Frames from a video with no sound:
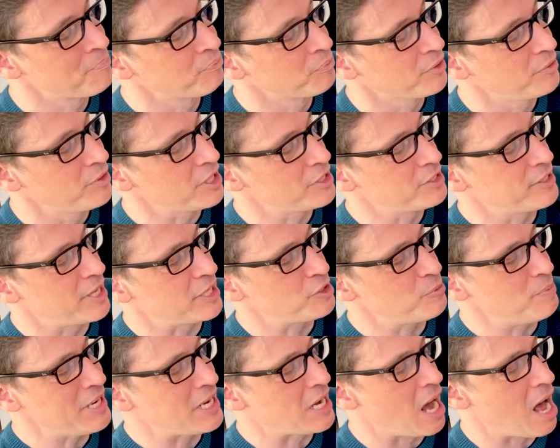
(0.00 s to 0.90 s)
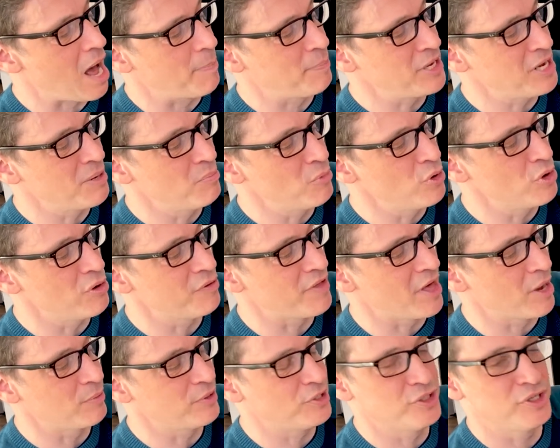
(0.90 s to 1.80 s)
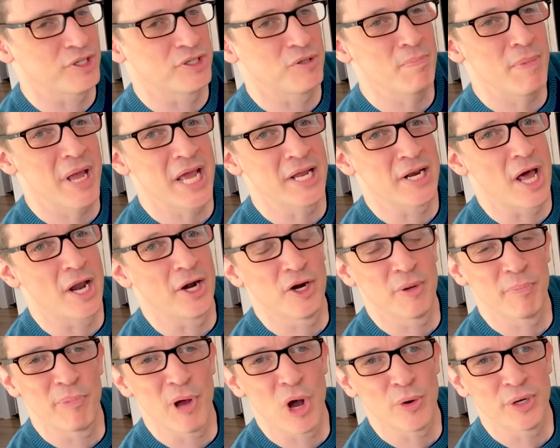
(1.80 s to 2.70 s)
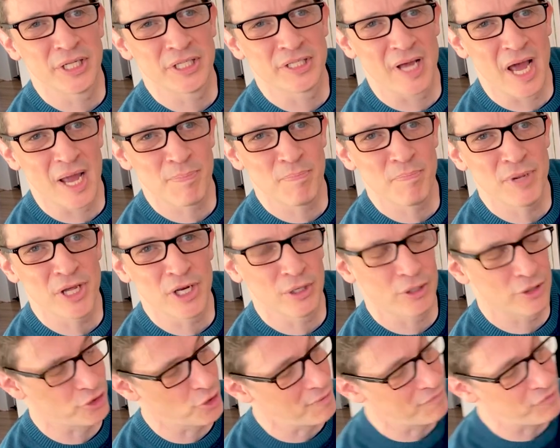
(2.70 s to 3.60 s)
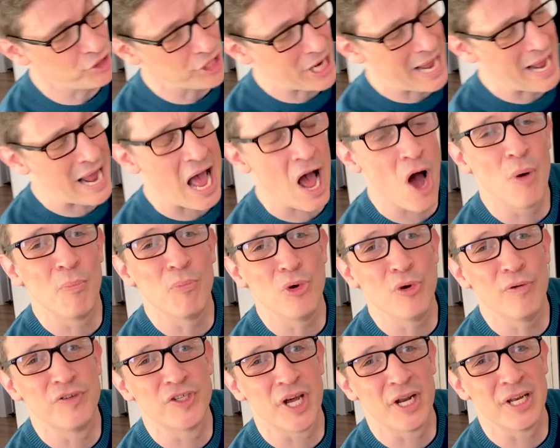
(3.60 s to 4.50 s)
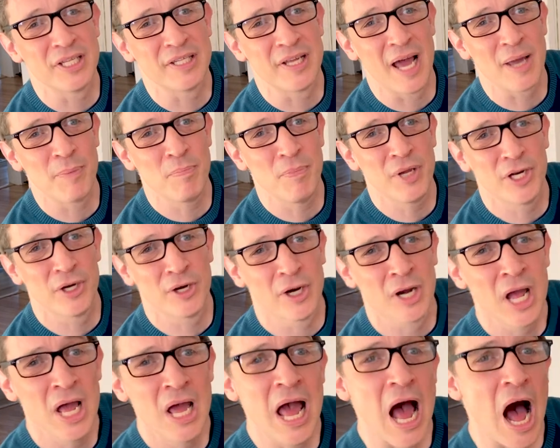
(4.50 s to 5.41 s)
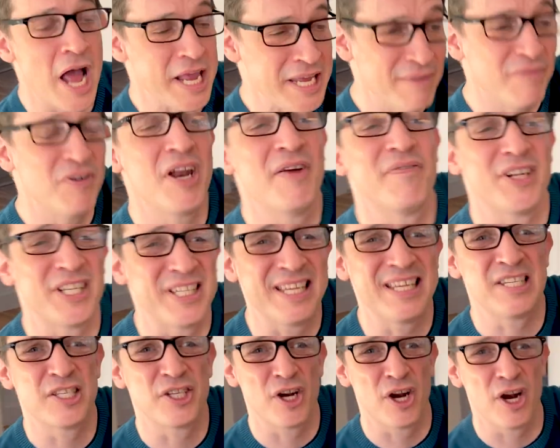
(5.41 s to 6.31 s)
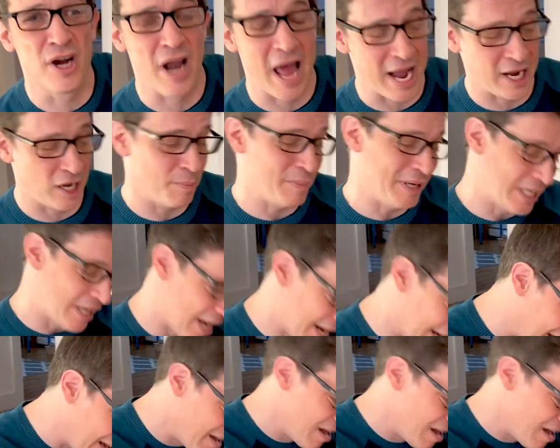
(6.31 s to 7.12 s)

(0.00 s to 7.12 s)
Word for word: This lets me copy a move that was just made on an opponent's hype meter. So if Howe moves on his hype meter, even if it's his turn, I could be like,